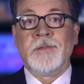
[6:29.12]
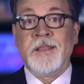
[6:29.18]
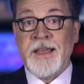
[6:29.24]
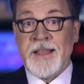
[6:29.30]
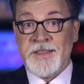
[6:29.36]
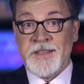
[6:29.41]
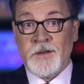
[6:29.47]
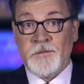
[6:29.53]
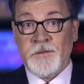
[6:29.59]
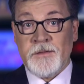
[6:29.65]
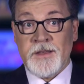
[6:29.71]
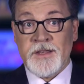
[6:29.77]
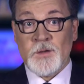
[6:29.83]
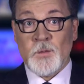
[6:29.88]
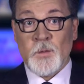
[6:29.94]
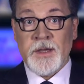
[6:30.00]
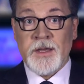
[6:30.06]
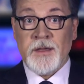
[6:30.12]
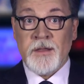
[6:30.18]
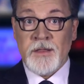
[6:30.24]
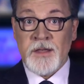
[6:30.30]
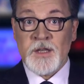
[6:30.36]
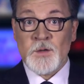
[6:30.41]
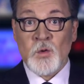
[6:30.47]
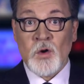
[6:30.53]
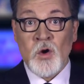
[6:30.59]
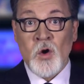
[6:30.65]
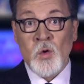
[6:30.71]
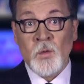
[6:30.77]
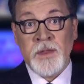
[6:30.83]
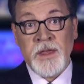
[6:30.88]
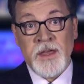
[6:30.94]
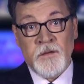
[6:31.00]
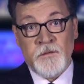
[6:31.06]
That's it for this week. These were
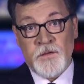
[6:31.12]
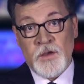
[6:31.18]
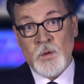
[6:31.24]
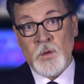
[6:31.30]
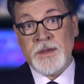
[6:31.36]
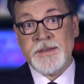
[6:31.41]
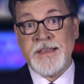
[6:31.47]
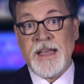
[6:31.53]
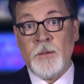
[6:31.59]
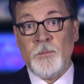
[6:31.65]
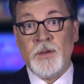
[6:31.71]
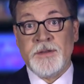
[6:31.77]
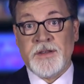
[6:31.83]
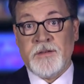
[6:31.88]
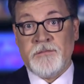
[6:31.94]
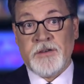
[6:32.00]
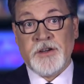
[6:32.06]
only a few examples of